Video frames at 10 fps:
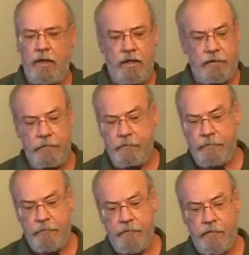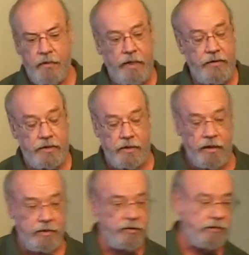Now, this is
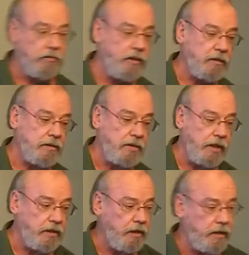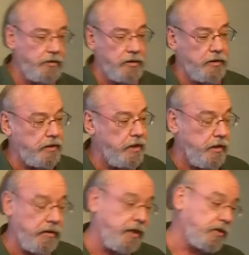also psychologically
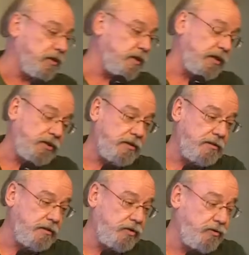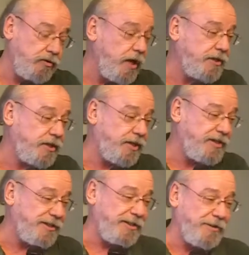sound, actually. It's true not just
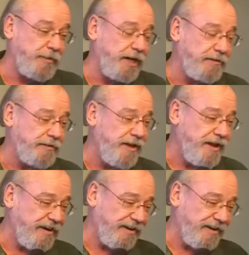because it's in the Bible.